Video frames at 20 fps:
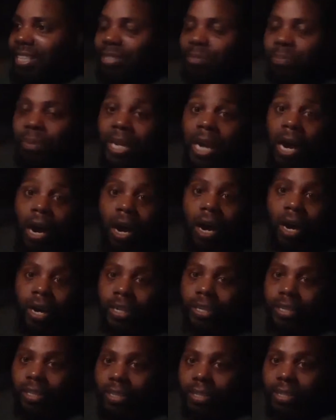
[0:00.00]

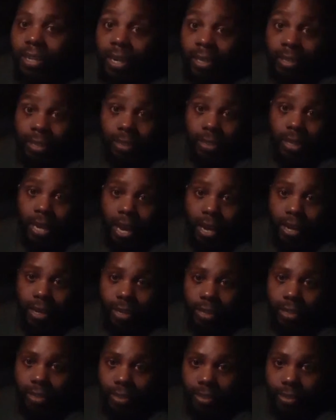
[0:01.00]
beyond understanding.
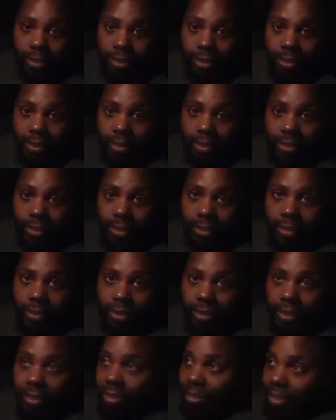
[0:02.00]

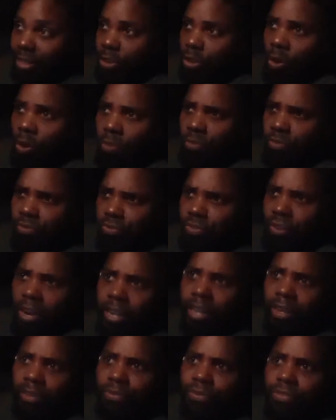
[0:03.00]
It's so
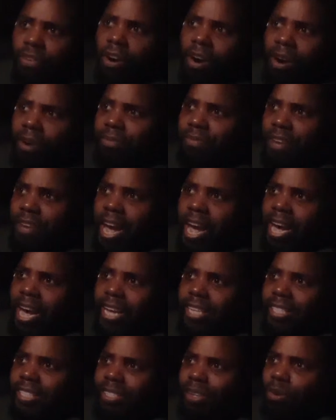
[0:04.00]
fucking far
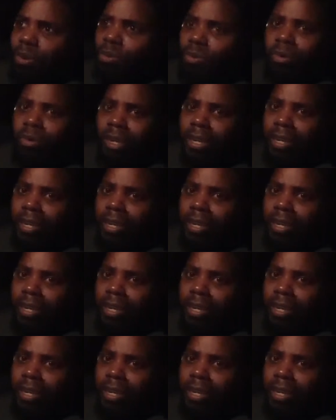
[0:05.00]
advanced, so